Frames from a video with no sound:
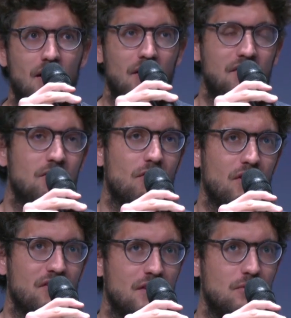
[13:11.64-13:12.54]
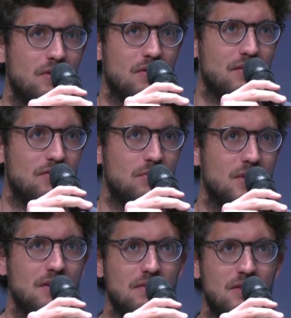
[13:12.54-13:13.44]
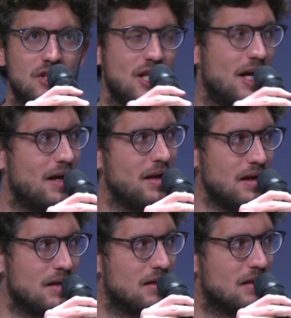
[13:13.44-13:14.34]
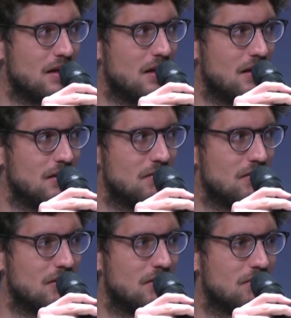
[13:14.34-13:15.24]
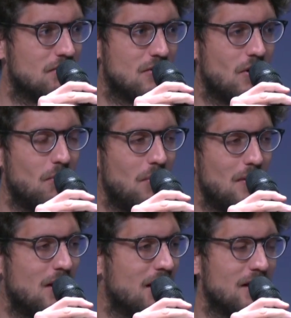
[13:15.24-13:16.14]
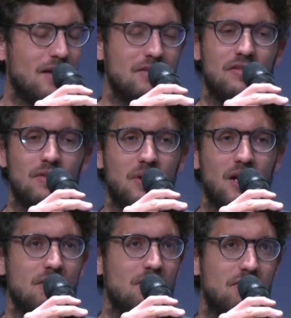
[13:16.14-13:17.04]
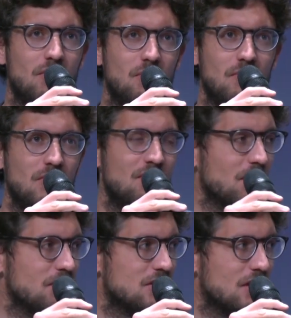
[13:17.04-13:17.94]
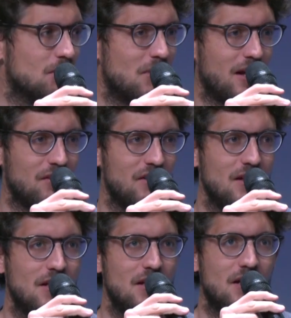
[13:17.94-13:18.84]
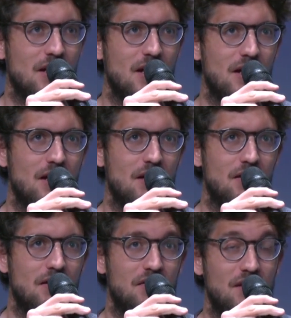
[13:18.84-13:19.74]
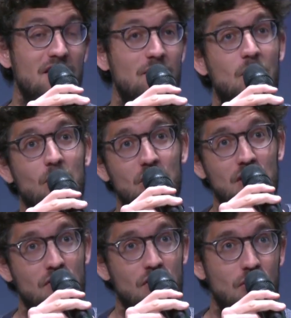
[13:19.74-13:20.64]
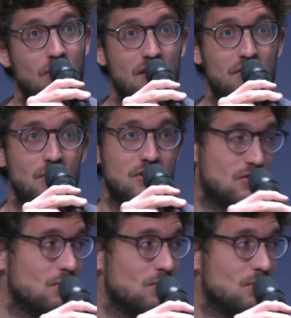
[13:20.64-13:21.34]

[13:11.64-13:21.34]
I think the first thing, we don't have to be shy and like having some kind of inferiority complex. They have more money in the US, but